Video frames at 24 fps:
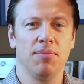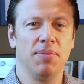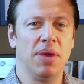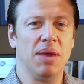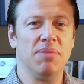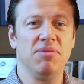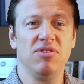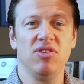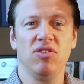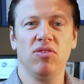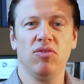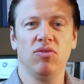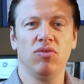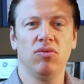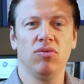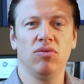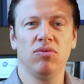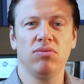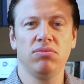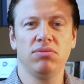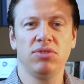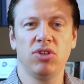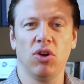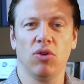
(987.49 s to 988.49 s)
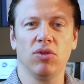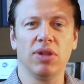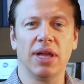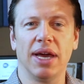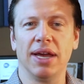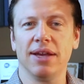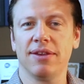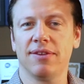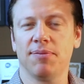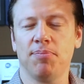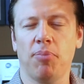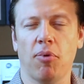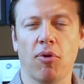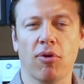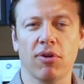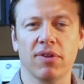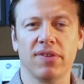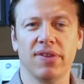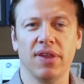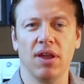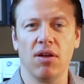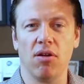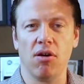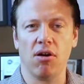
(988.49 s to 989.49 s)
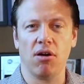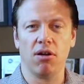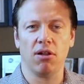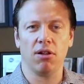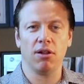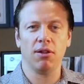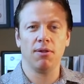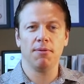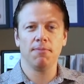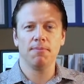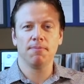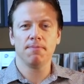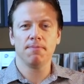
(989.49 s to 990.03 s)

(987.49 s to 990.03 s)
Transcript: maybe you don't like sports at all,